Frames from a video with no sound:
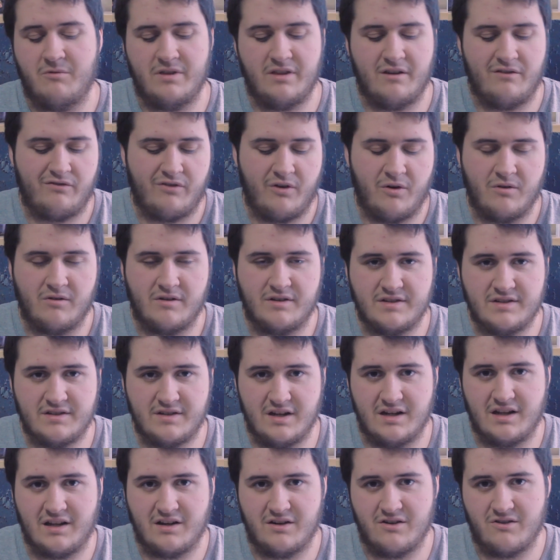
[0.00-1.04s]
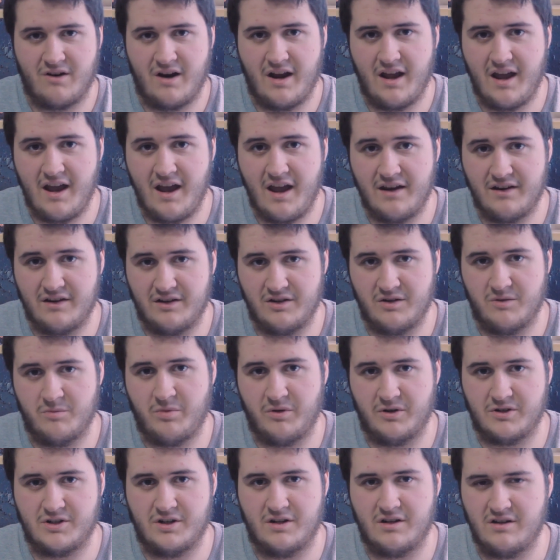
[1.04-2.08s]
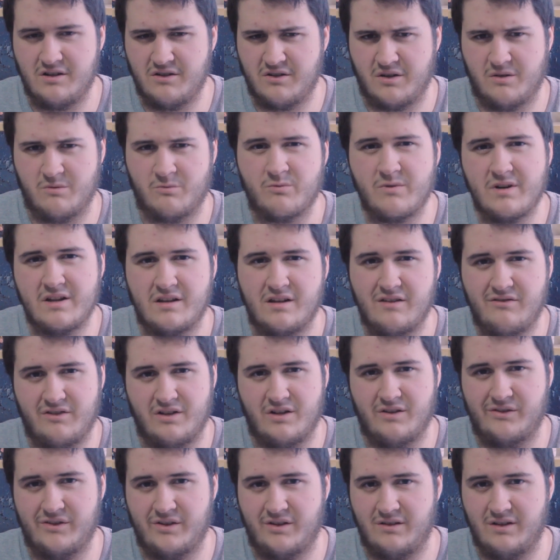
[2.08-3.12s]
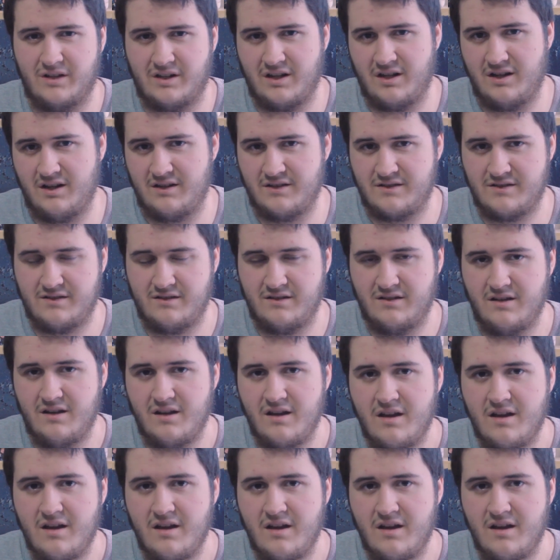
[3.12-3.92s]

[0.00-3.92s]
when the phone is sitting in your hand and you push it and you can really feel the clickiness.